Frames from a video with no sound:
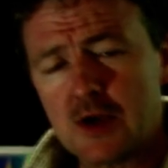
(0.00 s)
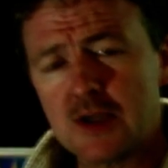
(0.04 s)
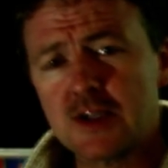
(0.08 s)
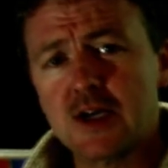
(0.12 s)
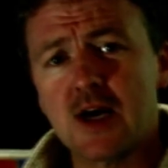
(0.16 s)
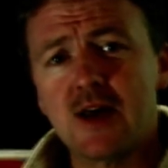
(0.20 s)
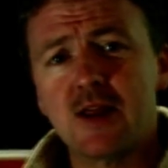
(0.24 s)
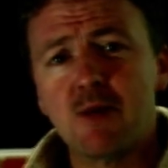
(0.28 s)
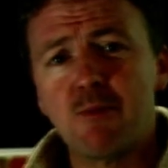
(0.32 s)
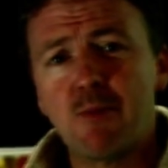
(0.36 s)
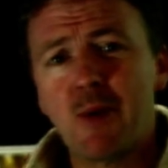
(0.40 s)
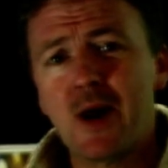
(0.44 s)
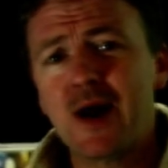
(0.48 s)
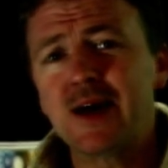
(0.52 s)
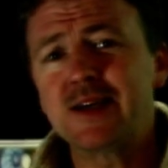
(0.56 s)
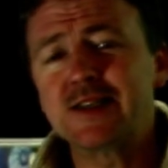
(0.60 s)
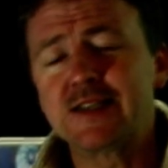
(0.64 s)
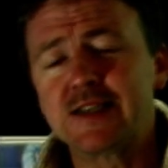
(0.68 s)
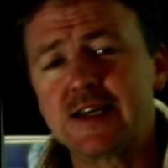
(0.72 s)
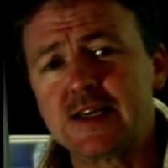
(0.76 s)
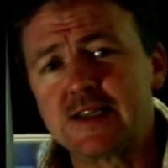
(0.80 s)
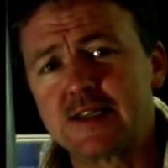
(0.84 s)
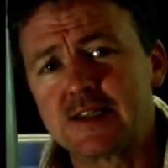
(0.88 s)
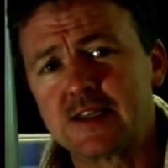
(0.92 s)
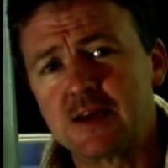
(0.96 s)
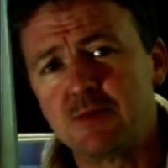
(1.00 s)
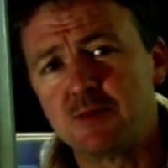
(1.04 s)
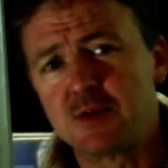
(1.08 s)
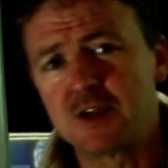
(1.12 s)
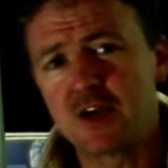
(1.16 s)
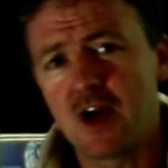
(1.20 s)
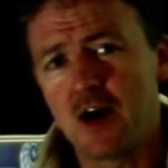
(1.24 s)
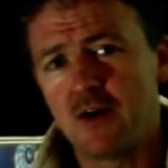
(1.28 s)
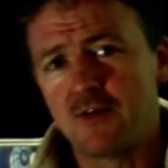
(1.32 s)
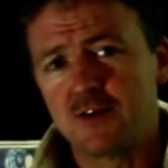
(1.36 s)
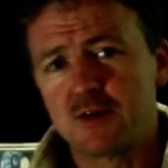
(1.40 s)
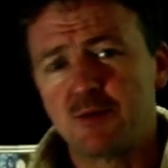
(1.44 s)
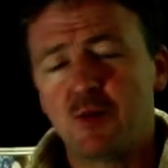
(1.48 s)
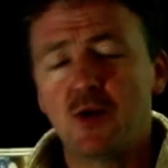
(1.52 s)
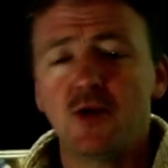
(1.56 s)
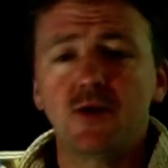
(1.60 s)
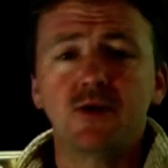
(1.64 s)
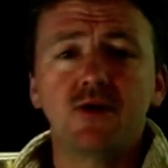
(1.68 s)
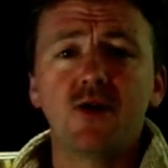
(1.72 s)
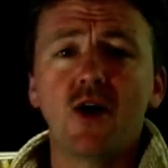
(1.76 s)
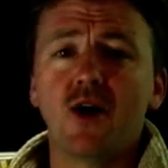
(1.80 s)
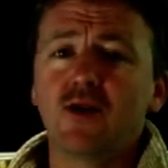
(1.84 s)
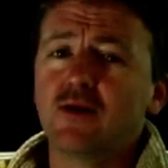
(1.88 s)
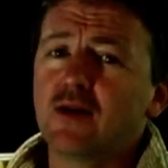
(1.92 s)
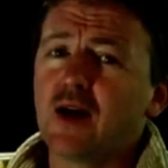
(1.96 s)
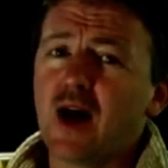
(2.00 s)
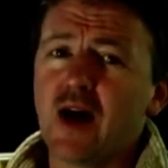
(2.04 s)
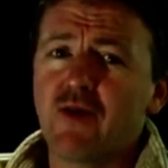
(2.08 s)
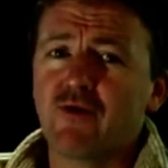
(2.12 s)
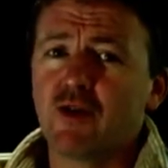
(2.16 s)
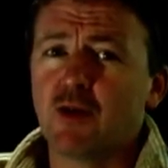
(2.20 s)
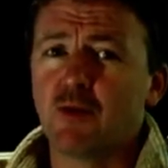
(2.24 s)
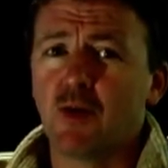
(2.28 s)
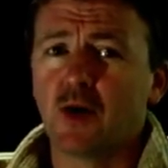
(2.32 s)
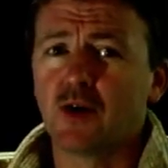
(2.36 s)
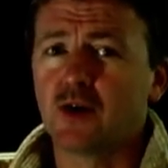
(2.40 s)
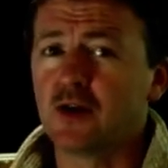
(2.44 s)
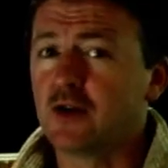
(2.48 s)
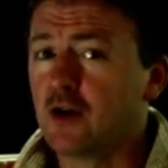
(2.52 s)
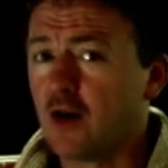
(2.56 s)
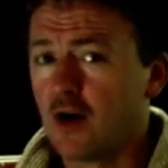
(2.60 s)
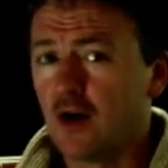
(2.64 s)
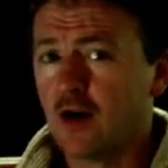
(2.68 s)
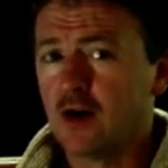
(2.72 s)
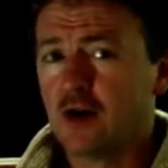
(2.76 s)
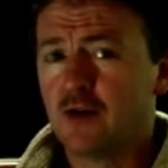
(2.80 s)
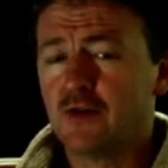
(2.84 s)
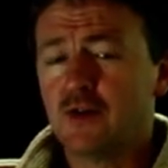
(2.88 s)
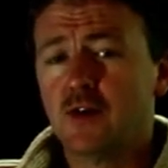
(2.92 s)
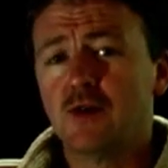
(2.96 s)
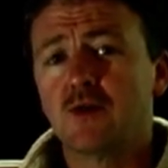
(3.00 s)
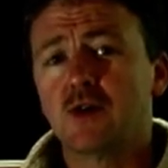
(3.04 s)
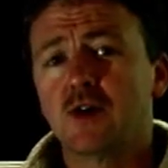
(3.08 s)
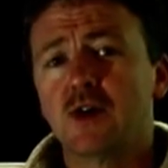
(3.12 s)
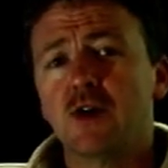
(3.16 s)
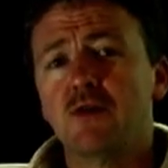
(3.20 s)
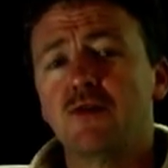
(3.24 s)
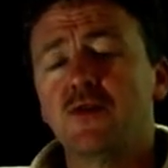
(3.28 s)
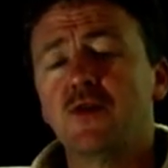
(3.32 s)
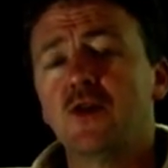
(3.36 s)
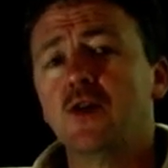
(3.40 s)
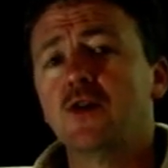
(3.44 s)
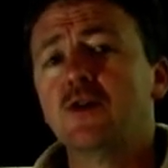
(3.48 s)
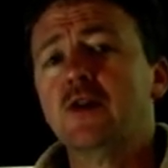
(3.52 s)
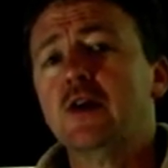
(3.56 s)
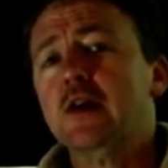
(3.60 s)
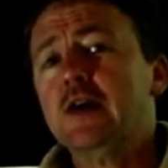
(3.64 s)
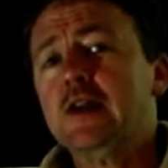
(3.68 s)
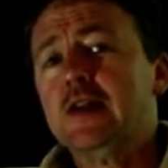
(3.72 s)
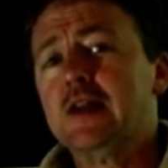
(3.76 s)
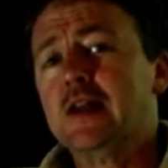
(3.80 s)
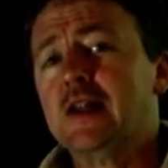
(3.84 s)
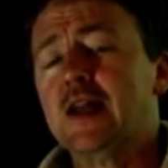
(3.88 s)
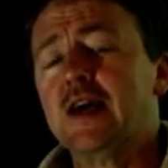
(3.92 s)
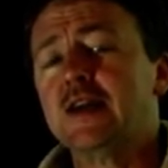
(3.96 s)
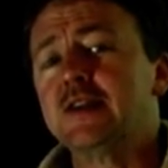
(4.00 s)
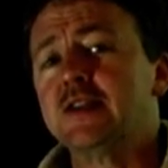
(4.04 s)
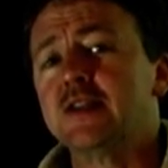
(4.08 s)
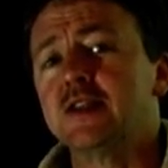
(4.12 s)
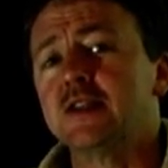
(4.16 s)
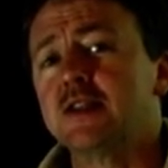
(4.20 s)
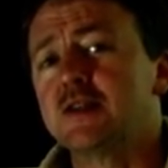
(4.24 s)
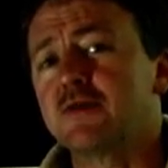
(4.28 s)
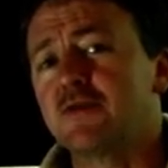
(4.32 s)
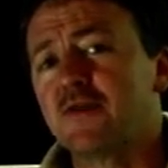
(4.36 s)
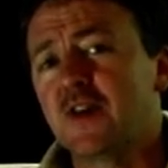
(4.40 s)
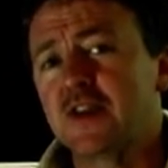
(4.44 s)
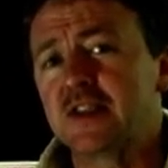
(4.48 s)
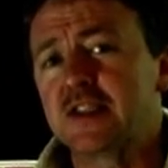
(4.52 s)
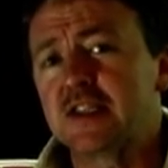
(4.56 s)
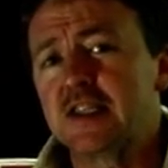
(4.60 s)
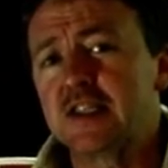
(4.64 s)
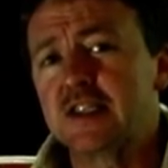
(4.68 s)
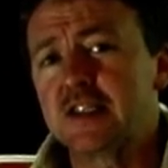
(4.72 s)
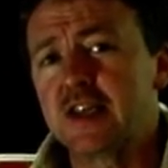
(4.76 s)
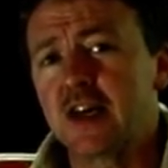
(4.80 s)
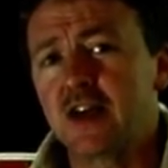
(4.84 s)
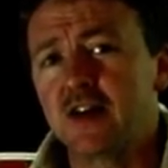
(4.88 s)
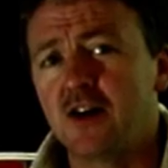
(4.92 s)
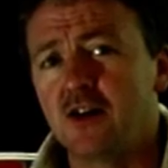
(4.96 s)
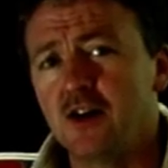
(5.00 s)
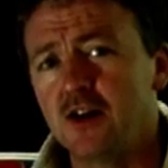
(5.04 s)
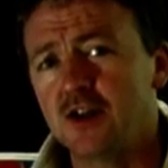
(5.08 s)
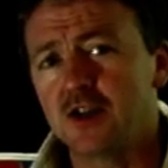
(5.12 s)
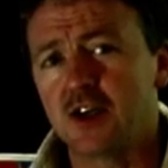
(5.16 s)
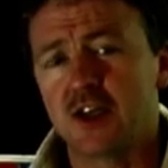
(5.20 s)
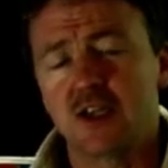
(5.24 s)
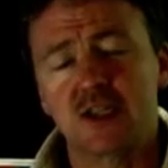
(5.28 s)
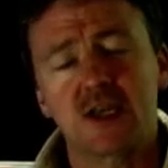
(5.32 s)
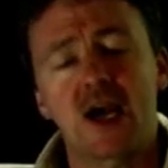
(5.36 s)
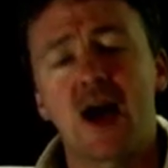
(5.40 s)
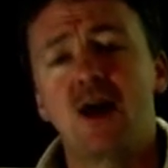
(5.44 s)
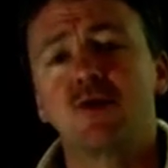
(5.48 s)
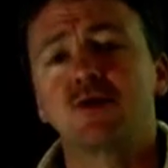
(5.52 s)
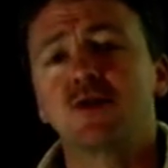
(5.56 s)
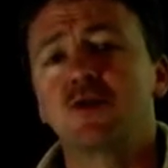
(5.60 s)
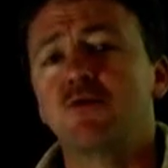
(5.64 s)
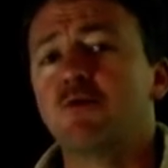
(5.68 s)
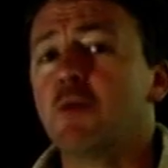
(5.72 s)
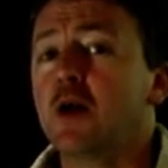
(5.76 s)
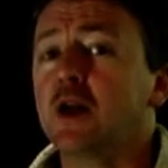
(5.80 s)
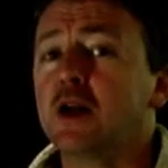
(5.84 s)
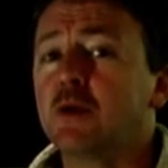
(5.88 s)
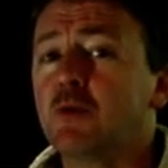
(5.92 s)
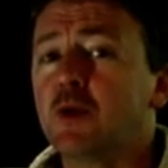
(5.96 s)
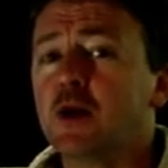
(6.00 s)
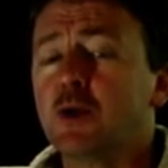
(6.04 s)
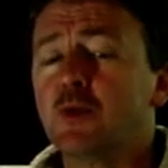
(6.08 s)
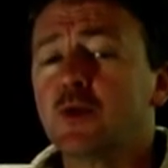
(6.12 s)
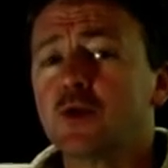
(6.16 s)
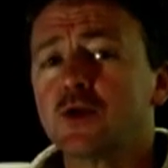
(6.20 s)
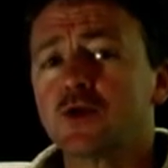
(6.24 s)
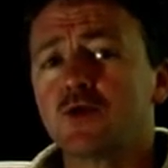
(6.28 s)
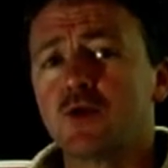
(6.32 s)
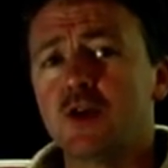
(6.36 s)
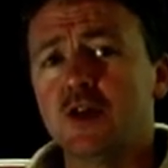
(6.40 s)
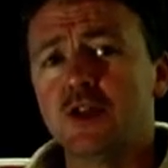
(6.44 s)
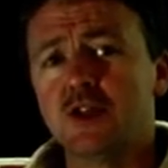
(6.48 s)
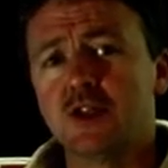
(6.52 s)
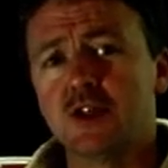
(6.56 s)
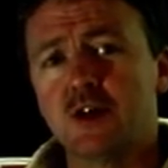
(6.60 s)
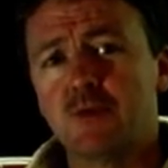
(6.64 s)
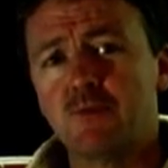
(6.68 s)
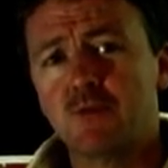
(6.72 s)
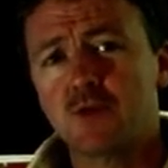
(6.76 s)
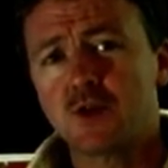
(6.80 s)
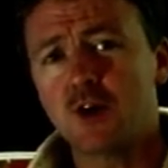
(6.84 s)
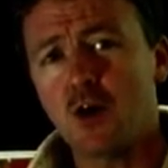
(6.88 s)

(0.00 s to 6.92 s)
Wheels are the bike tests themselves, but not everybody, not all of you, can afford the latest fancy technology. It's out of many people's reach.